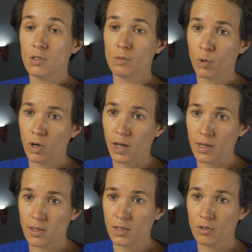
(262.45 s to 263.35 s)
So it's more
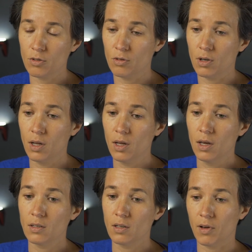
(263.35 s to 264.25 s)
likely to
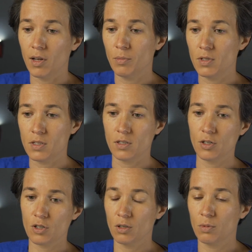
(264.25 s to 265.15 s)
develop these
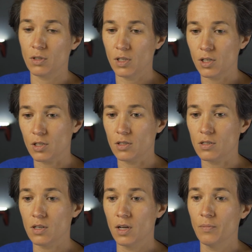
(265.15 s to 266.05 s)
additional
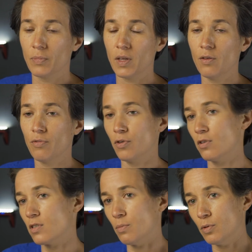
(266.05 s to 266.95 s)
mutations if,
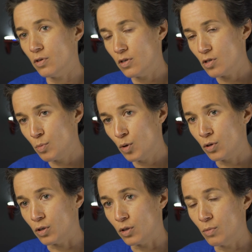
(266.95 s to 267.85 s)
for example, you're a
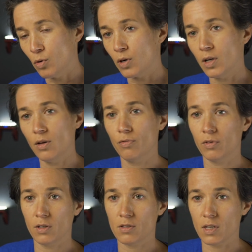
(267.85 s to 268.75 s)
smoker, or if,
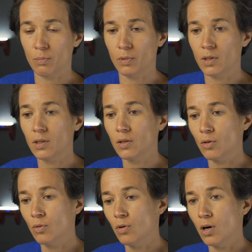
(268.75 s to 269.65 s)
for example,
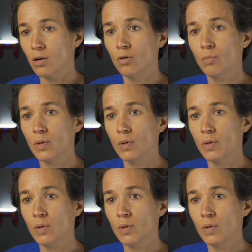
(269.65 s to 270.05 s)
you are